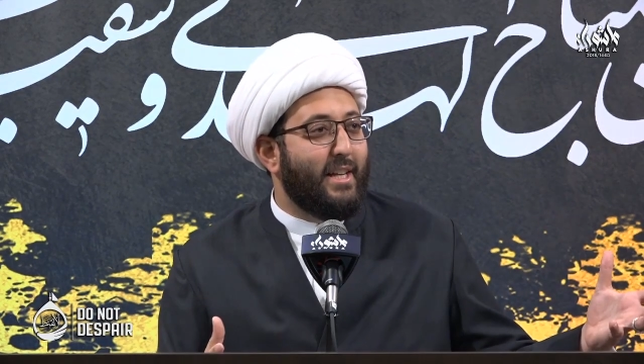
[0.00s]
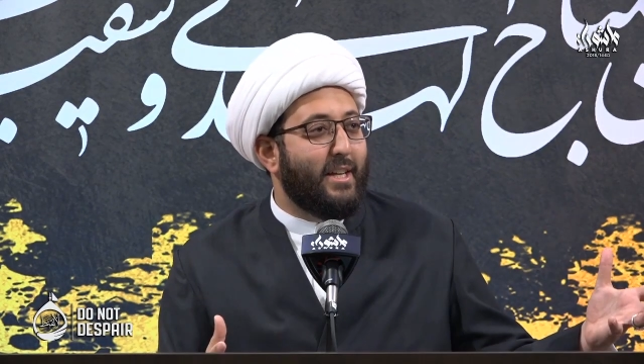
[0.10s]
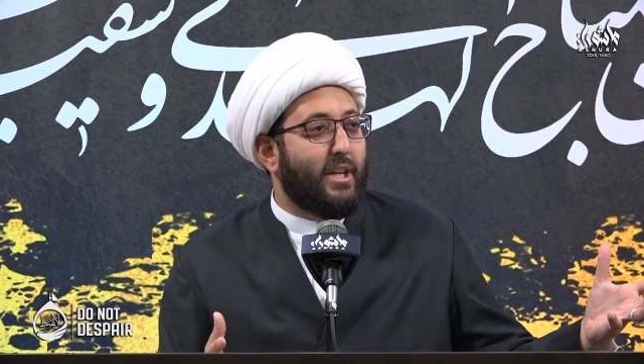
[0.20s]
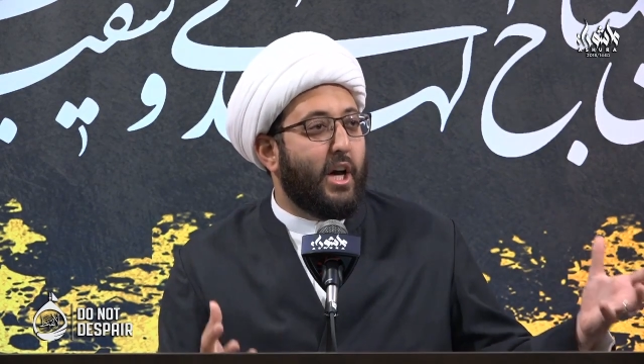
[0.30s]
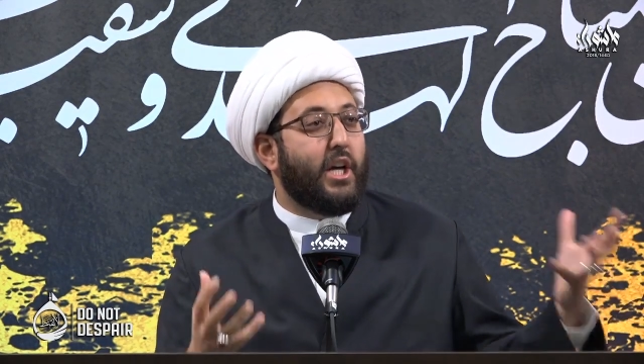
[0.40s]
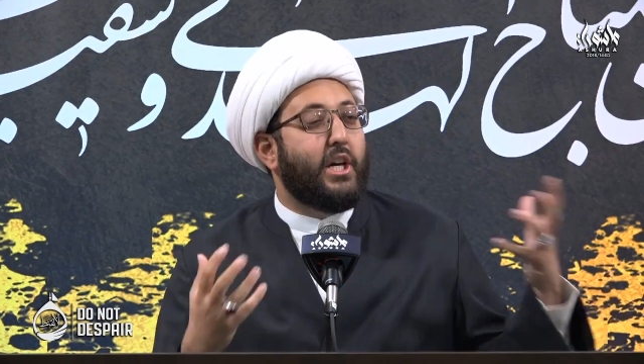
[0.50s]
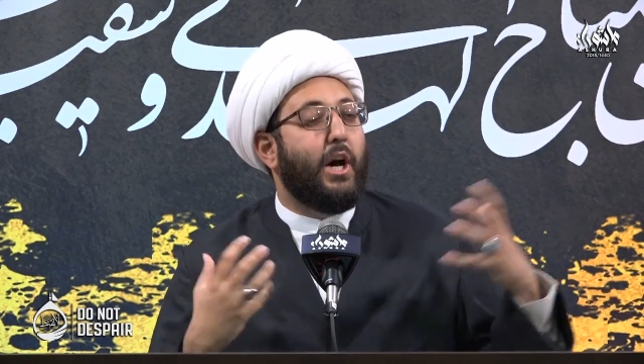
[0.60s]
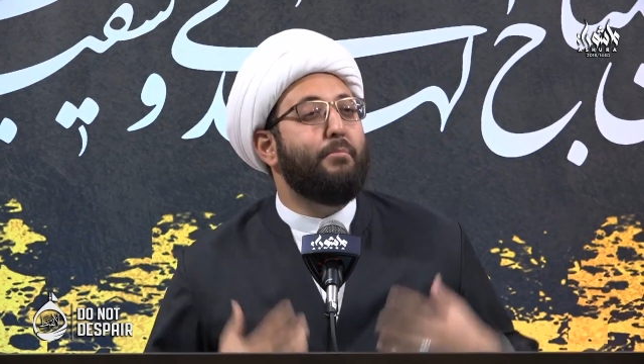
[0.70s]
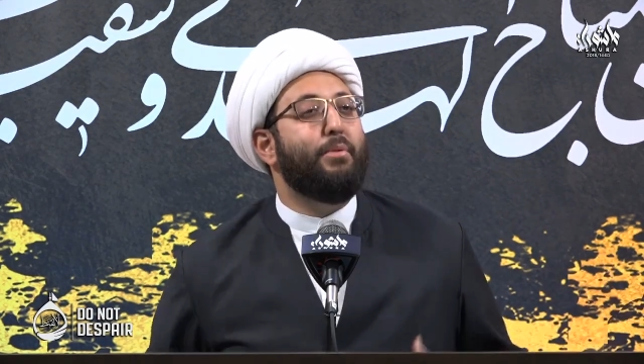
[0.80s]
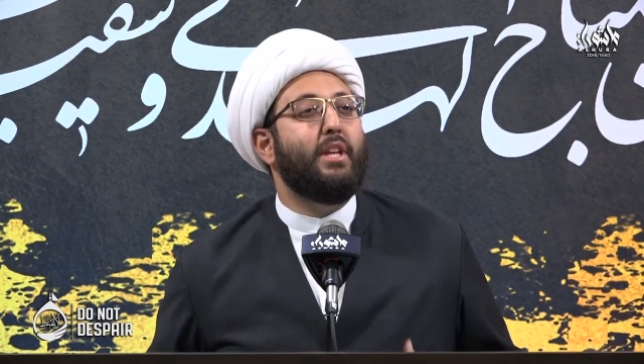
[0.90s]

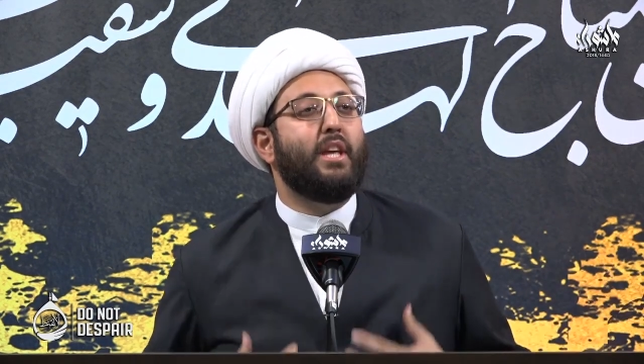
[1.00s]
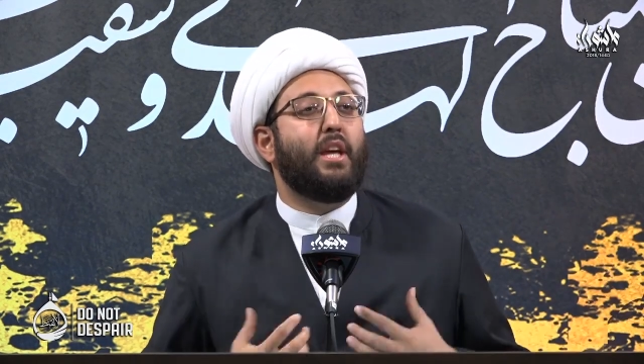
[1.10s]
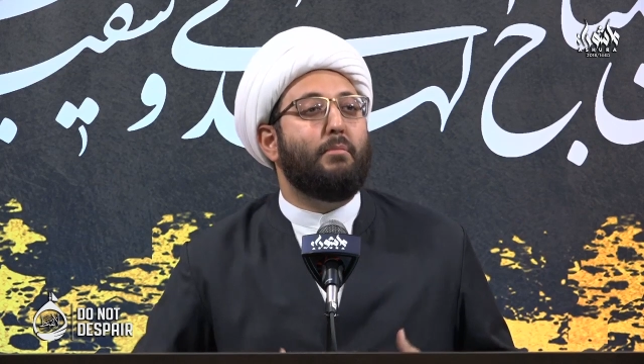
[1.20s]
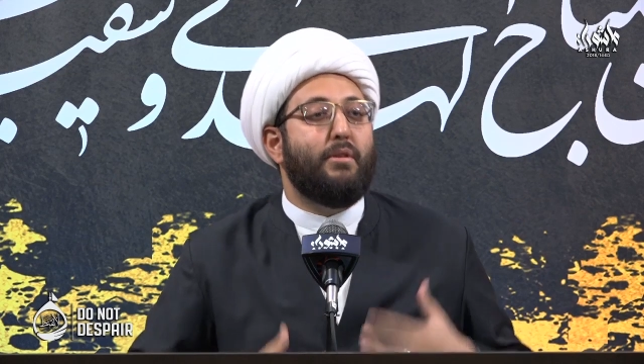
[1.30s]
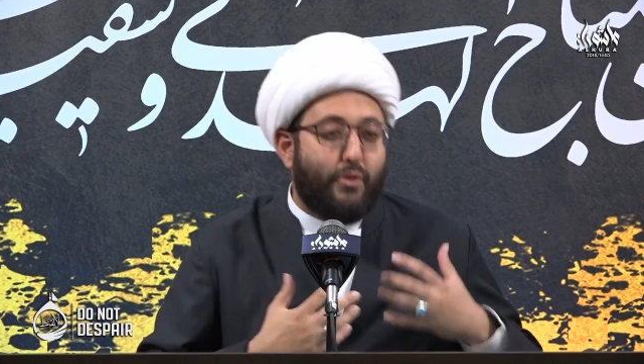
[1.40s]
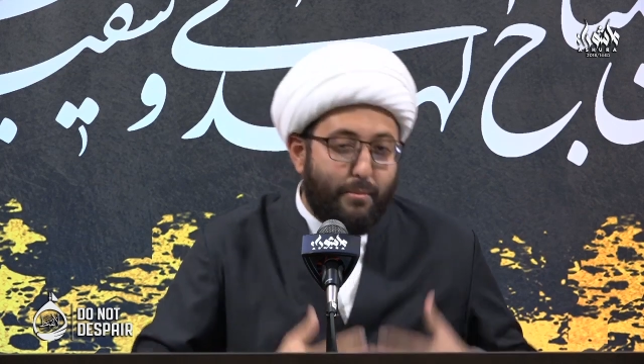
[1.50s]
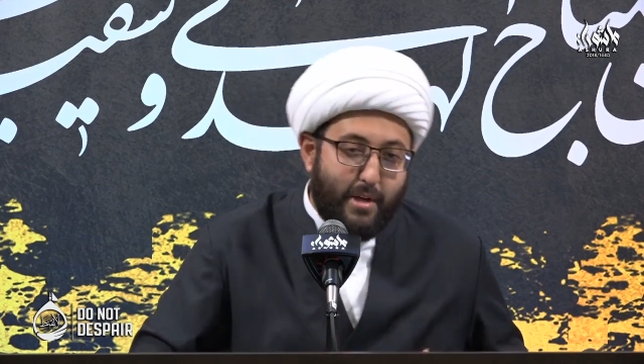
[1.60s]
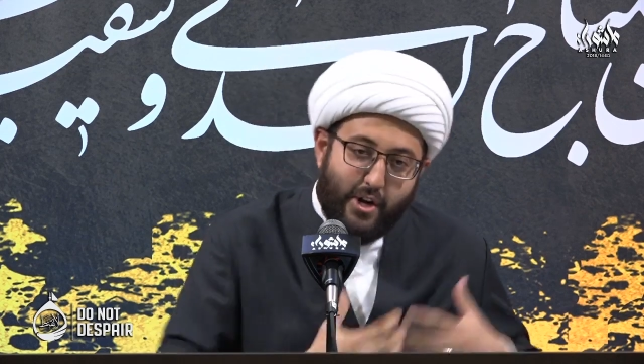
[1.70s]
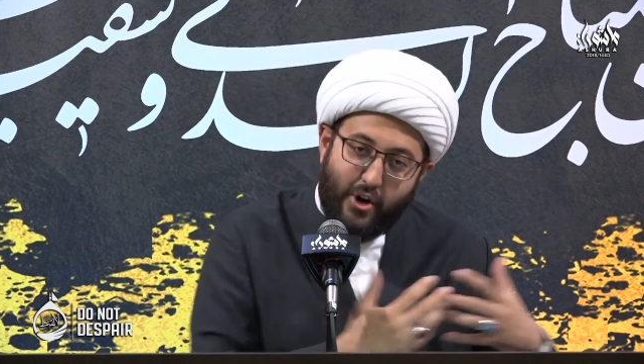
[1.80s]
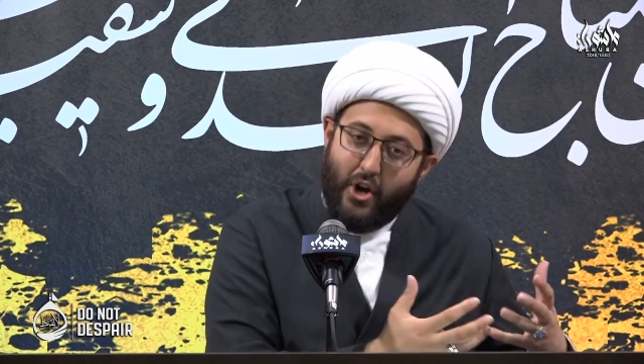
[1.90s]
accompanying me from
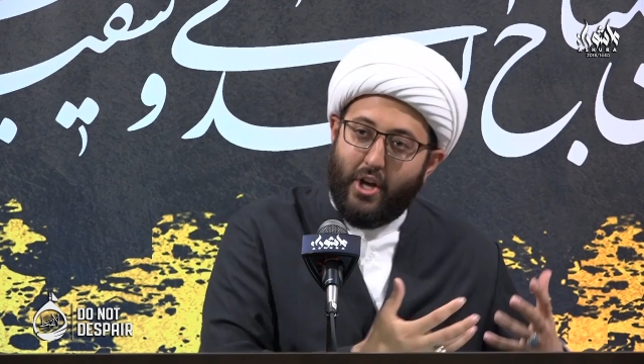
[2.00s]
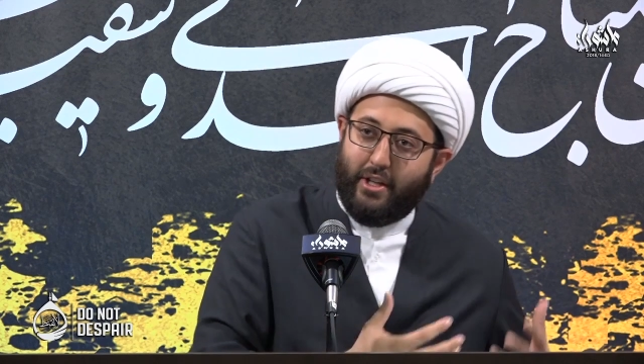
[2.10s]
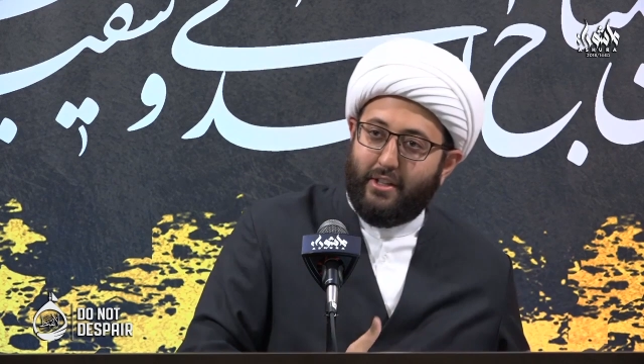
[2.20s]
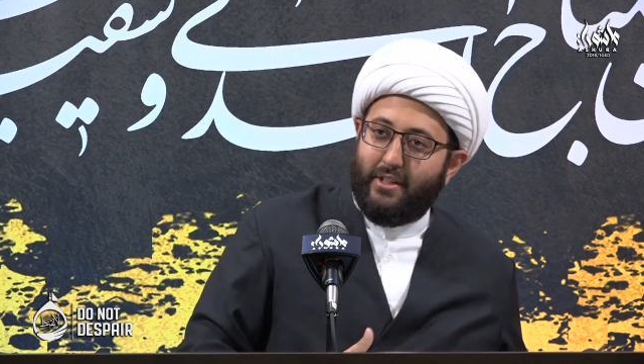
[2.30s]
here on.